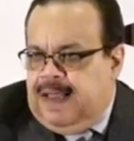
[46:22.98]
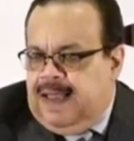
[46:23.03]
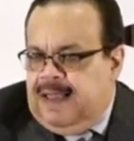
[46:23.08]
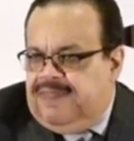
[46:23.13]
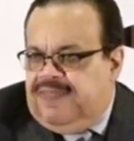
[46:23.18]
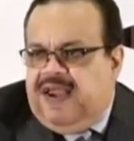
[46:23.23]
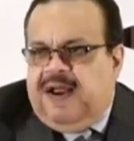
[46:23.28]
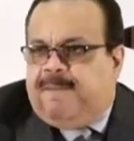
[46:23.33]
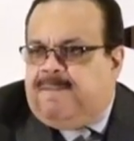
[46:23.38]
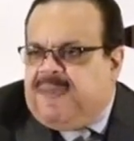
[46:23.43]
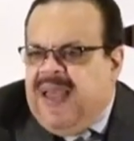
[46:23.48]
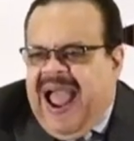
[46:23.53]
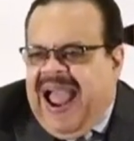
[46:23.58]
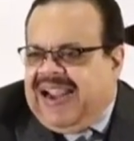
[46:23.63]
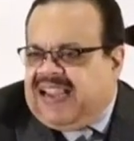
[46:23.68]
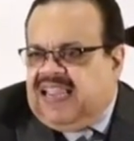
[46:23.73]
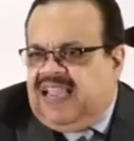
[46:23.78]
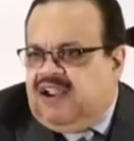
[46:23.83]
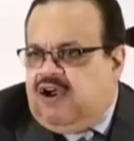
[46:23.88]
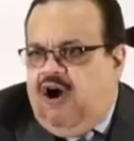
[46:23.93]
They're
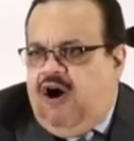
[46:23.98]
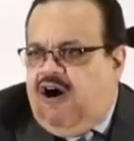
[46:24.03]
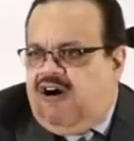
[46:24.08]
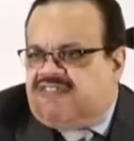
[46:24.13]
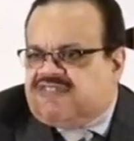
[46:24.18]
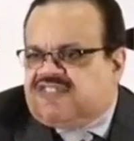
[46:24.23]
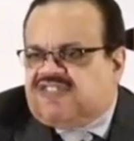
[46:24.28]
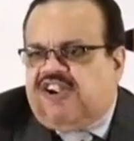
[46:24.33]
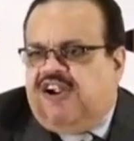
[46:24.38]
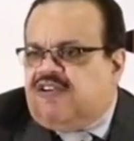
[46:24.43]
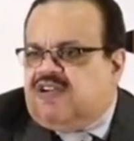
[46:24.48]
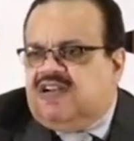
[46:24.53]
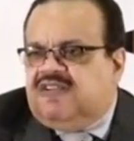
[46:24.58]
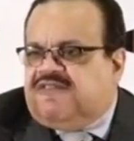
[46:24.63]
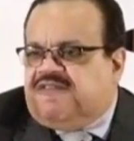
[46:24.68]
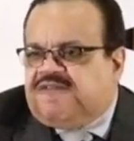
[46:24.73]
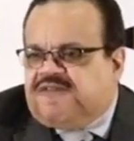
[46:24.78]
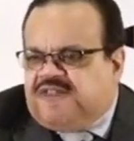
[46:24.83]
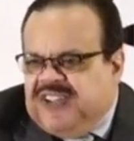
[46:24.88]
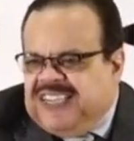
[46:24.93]
backing off certain
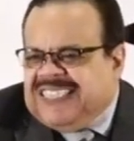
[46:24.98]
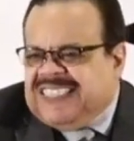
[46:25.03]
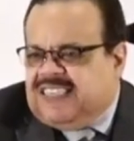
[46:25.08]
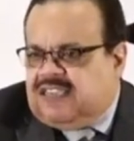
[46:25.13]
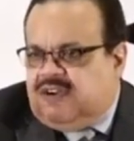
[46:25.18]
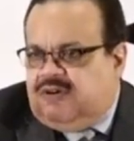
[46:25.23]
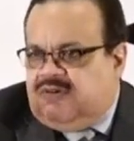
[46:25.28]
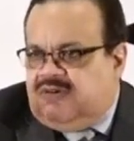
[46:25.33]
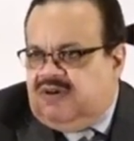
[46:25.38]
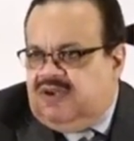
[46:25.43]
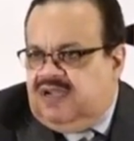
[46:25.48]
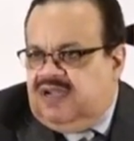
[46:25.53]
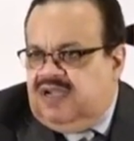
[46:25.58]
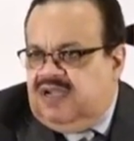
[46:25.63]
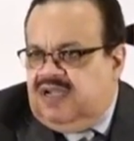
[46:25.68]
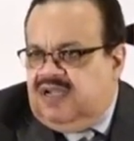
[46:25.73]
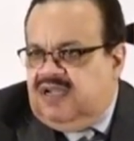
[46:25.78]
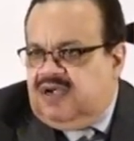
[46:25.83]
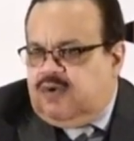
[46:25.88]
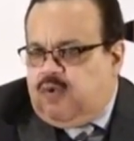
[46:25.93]
physical
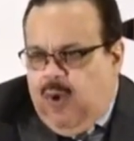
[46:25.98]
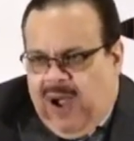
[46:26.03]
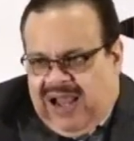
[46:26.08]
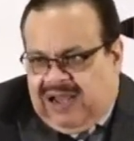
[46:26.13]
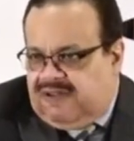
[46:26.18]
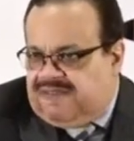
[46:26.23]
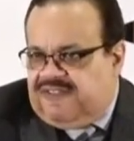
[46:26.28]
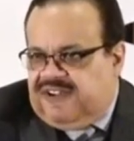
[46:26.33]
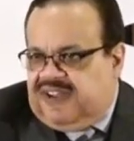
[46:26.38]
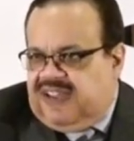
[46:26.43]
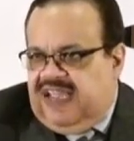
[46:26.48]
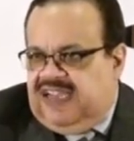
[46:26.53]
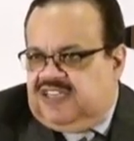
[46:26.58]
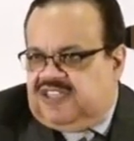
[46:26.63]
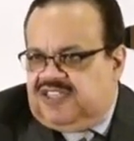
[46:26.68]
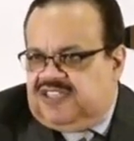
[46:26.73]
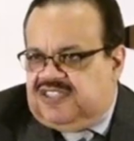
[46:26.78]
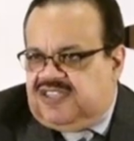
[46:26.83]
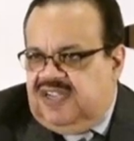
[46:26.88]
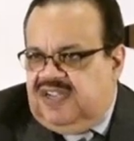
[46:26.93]

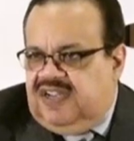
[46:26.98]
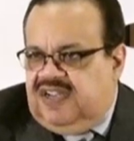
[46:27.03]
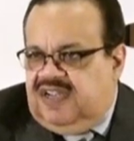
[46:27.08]
qualifications.